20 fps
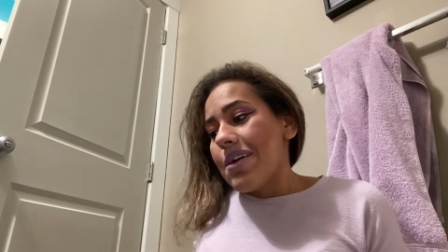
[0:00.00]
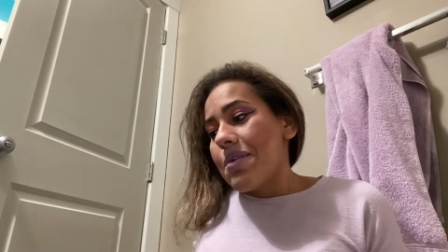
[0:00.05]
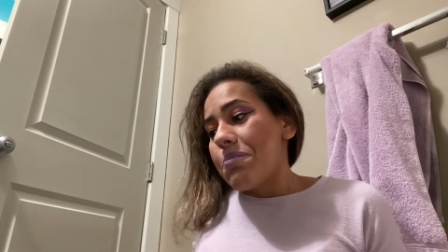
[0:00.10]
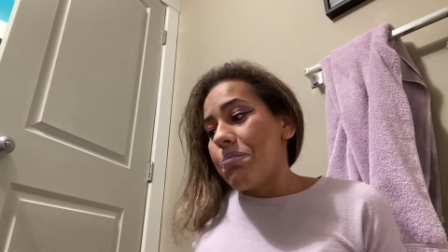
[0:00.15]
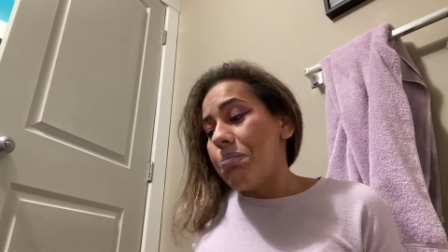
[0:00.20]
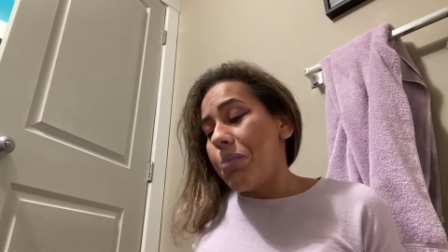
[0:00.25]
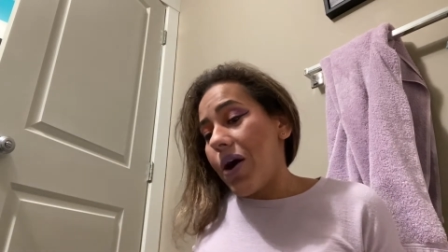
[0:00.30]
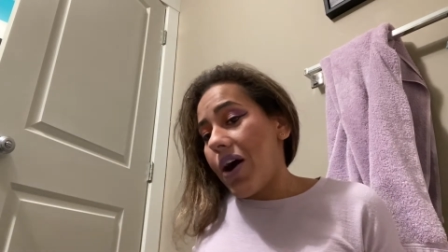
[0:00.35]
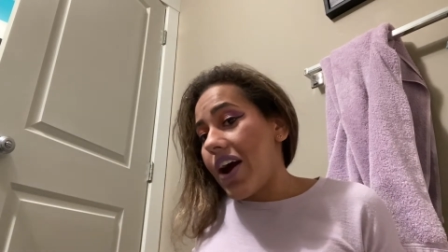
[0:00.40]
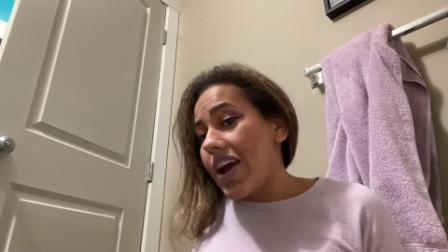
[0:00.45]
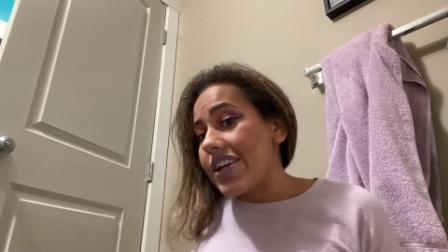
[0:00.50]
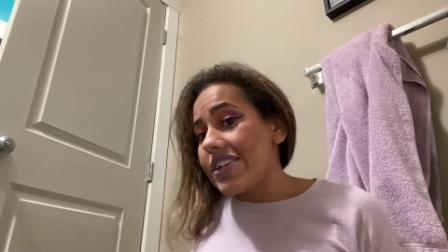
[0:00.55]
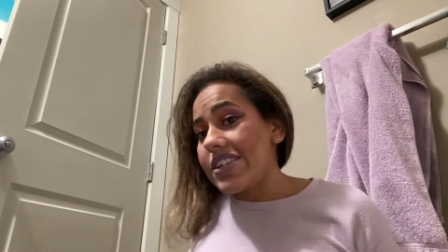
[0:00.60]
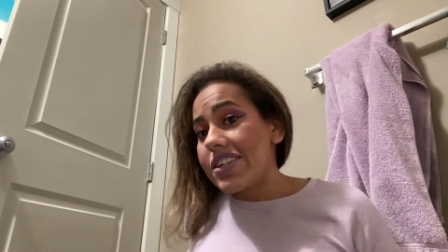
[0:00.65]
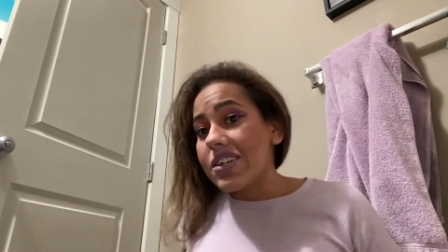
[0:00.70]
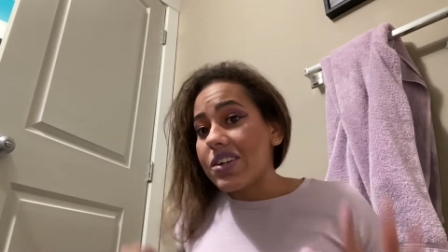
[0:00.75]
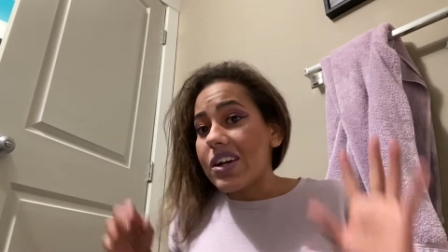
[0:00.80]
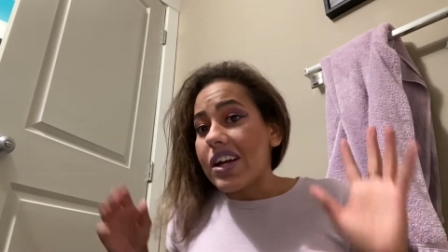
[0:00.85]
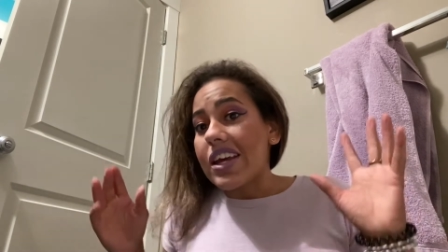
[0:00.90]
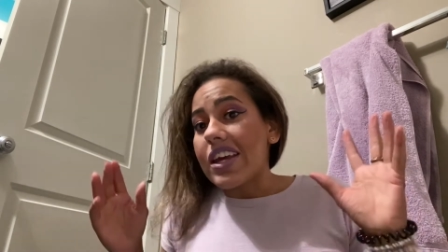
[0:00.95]
But
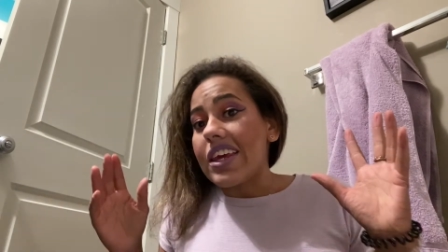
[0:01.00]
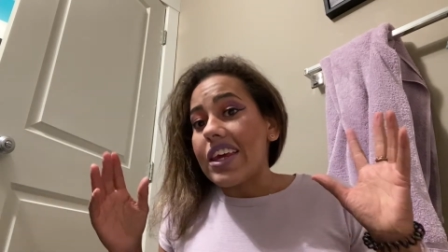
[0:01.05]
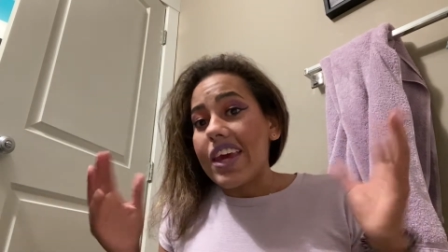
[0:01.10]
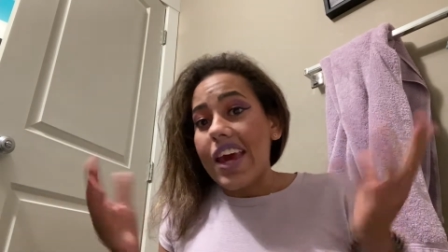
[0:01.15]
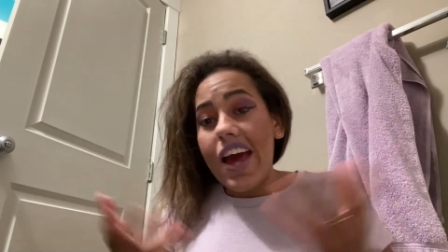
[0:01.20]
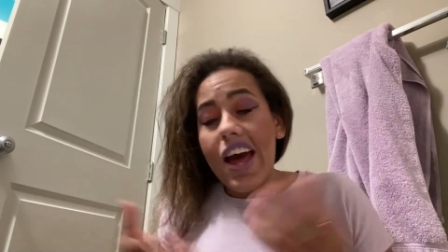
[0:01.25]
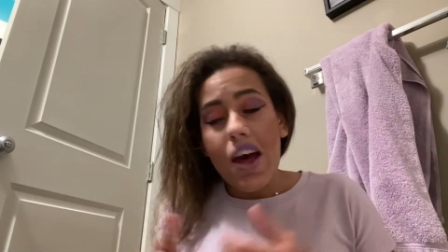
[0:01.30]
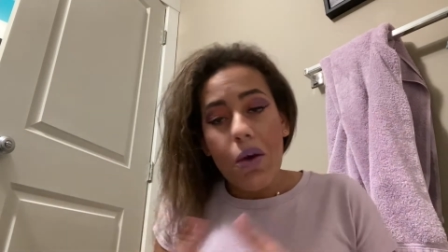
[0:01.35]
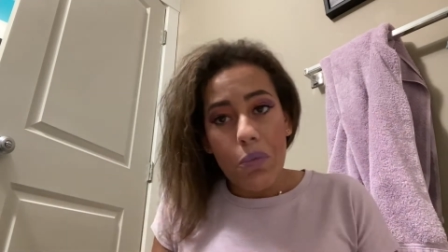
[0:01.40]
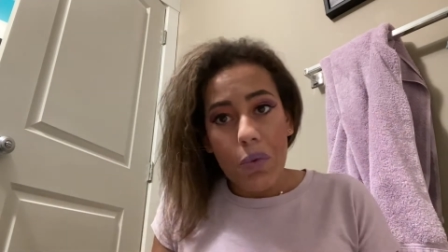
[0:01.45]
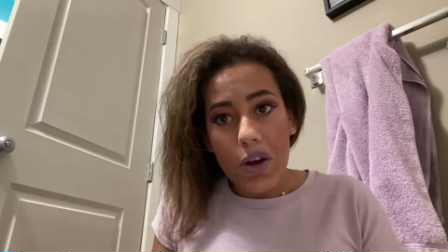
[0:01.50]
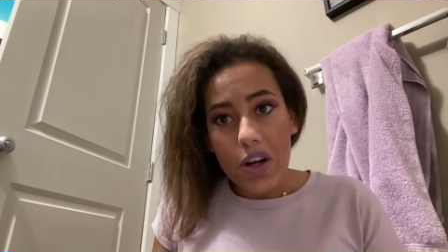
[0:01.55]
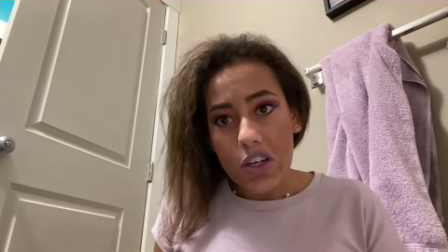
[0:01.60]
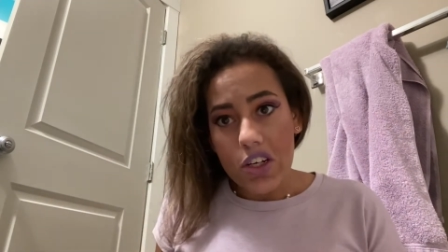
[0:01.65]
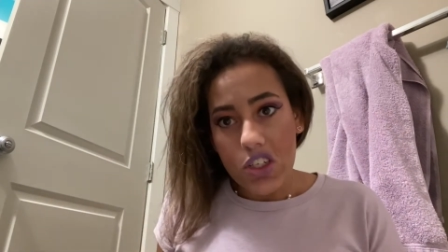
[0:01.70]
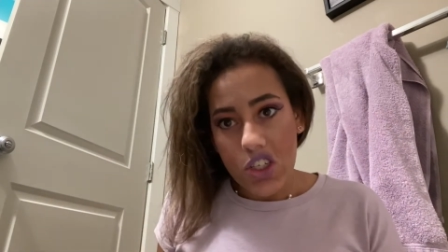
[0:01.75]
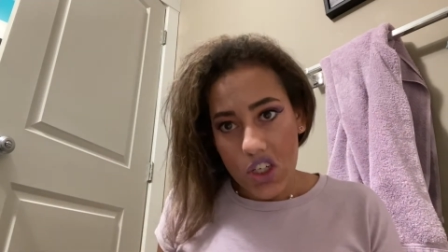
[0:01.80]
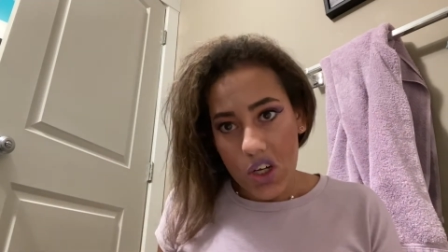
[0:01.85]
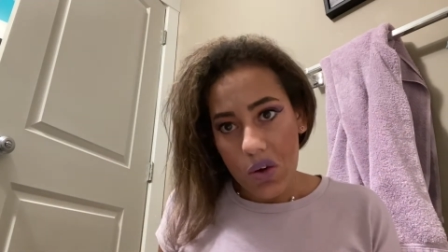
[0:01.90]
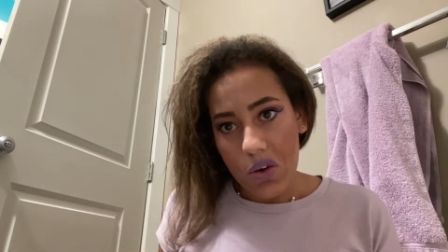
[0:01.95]
yeah, we're going to
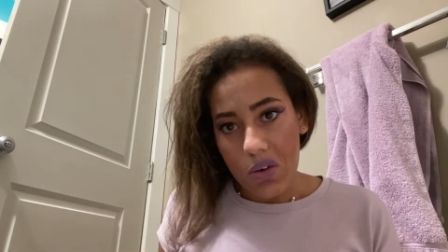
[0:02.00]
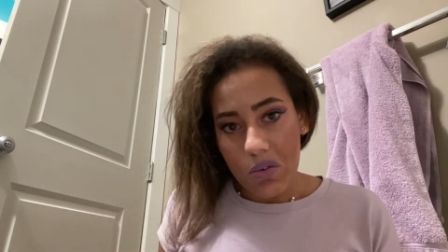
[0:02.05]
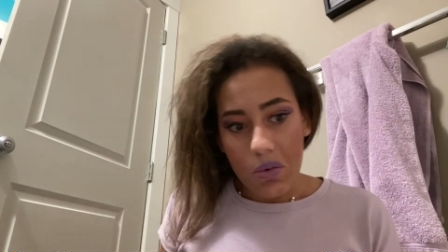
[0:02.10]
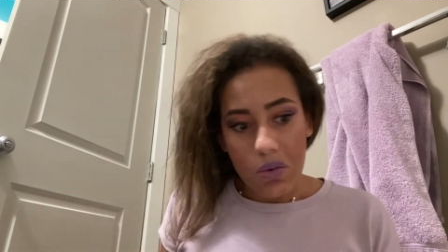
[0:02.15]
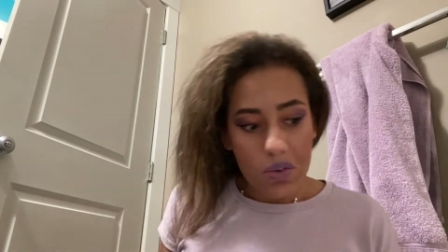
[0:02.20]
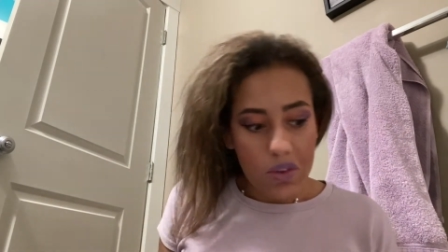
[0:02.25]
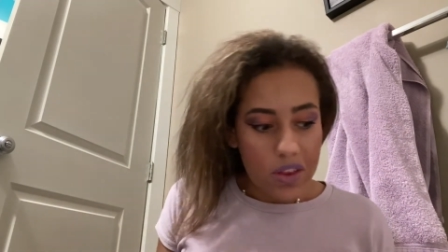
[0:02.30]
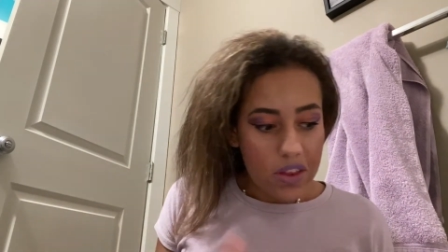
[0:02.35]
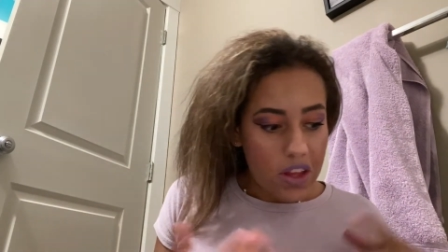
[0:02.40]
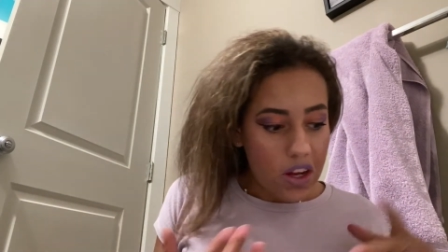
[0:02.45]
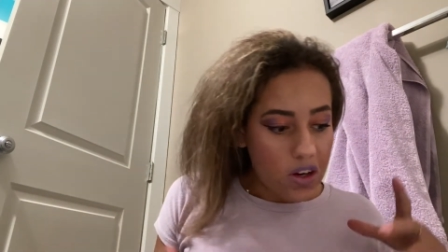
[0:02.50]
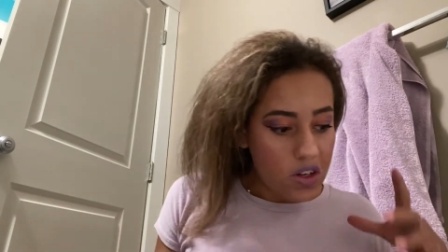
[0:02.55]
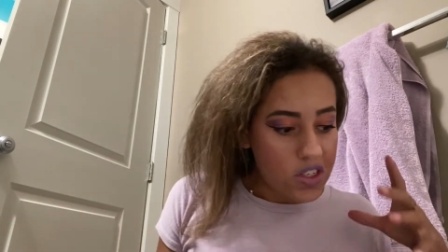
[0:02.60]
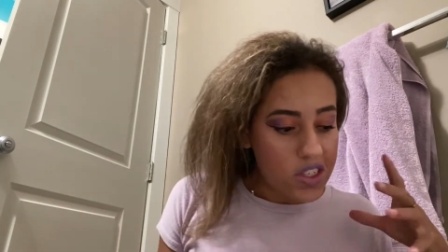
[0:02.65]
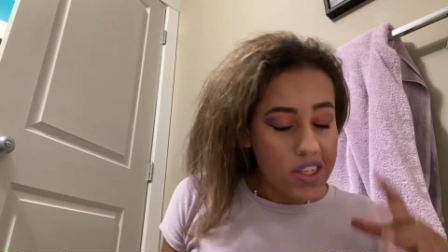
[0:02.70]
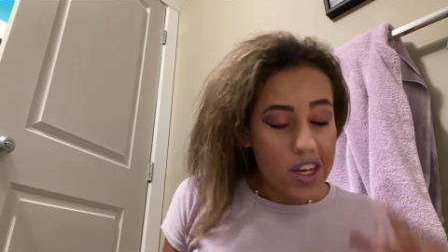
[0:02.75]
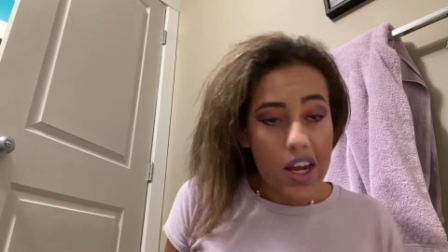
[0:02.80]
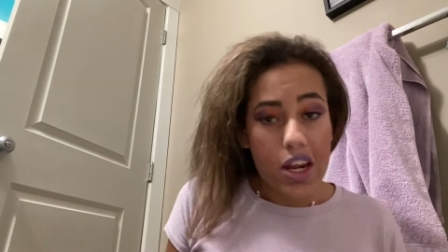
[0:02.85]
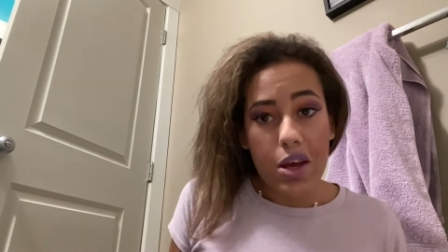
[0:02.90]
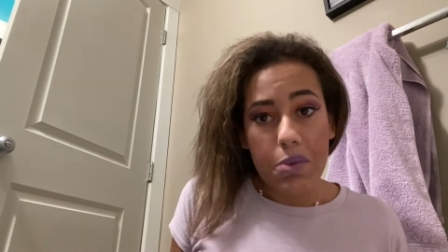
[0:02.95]
show you their
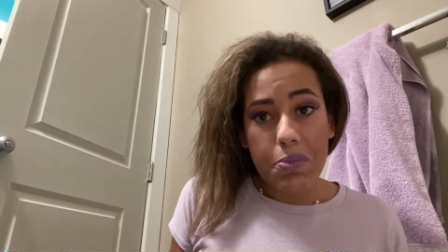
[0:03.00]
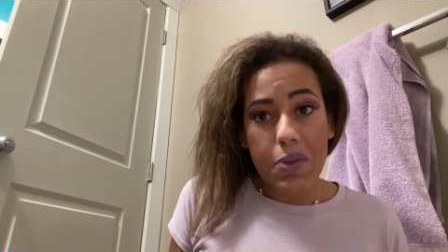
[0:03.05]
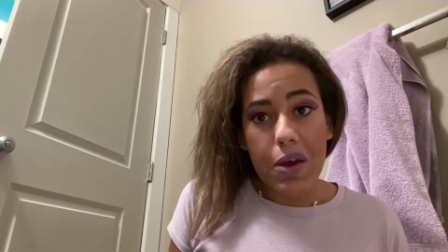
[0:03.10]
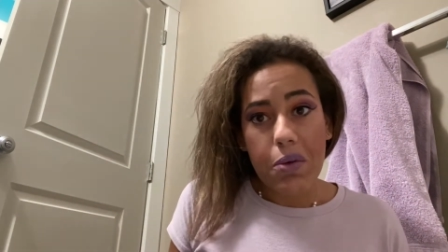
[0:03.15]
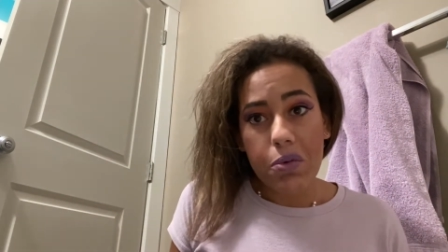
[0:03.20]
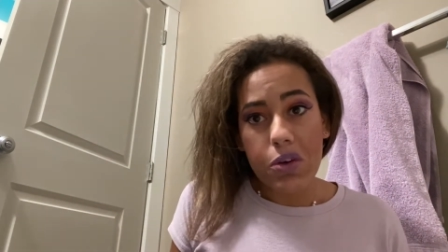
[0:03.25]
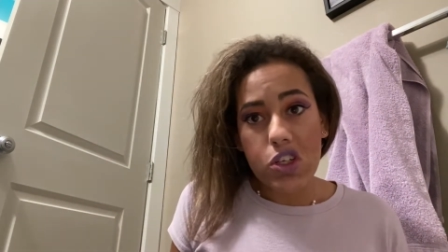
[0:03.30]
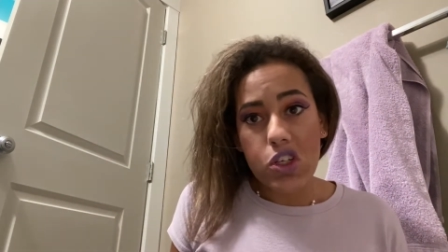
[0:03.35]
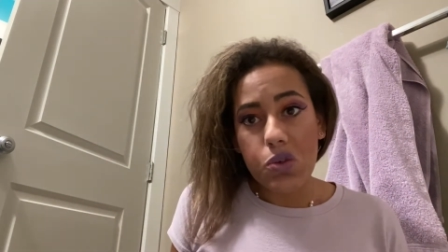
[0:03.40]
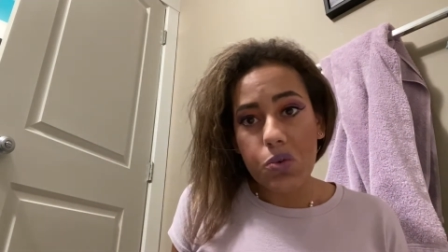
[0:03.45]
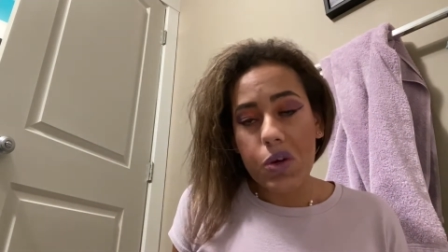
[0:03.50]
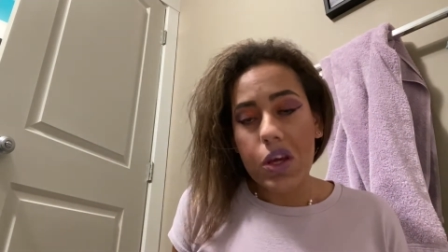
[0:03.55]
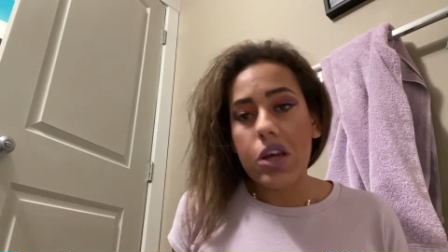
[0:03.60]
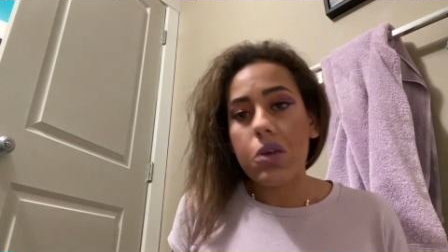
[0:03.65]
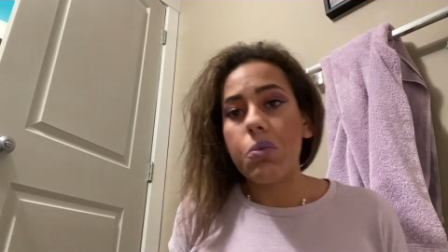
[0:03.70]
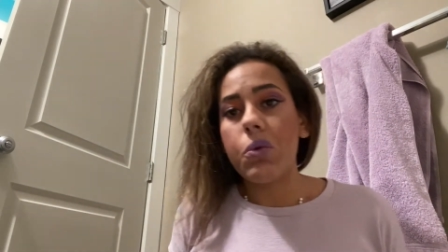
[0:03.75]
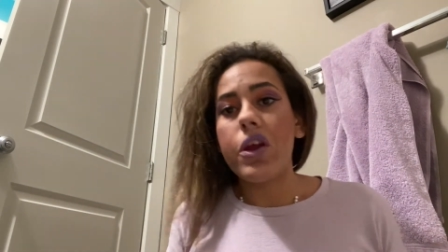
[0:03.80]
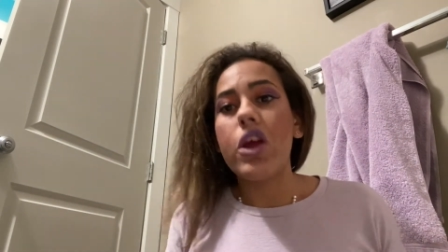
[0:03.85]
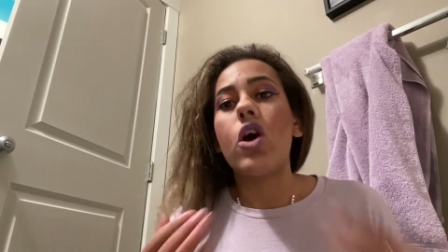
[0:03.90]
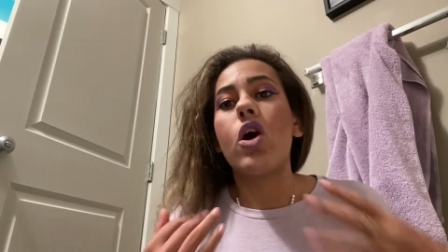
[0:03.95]
setup that we're doing.
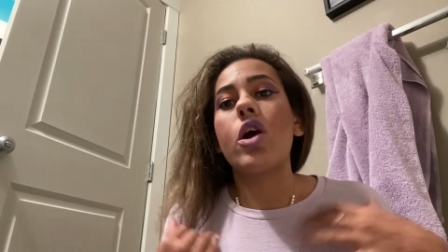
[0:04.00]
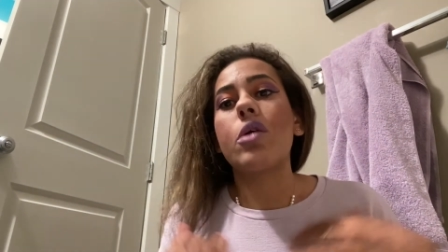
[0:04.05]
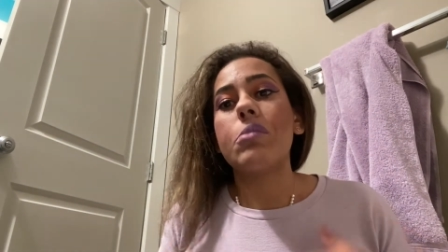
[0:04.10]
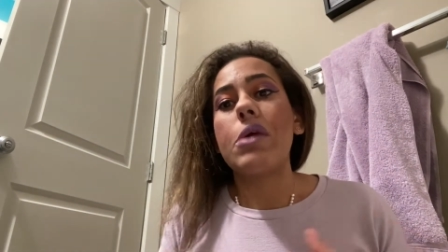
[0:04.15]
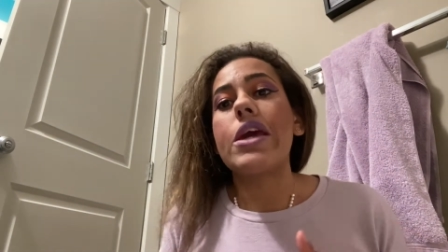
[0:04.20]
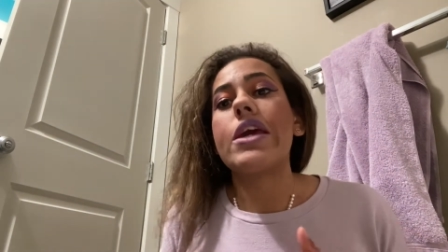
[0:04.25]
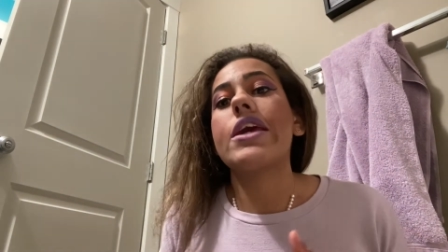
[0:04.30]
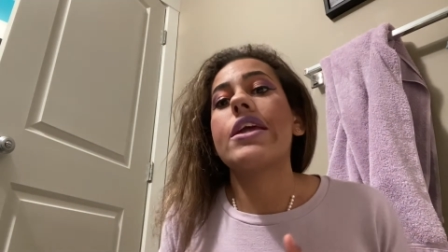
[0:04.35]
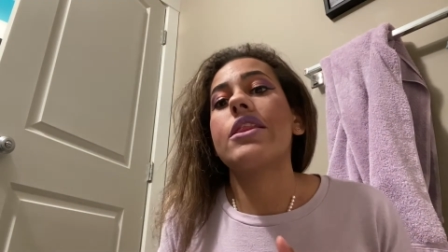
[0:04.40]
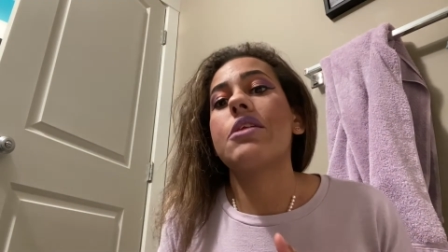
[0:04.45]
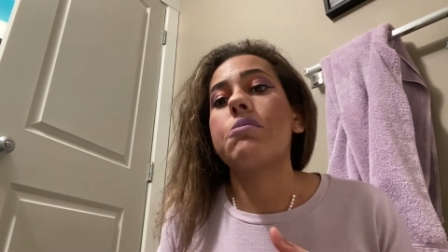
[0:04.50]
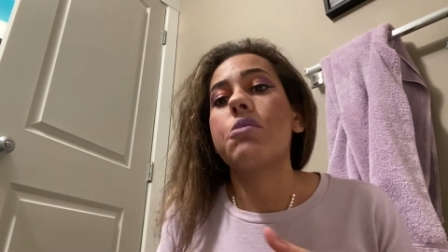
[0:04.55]
We are making them a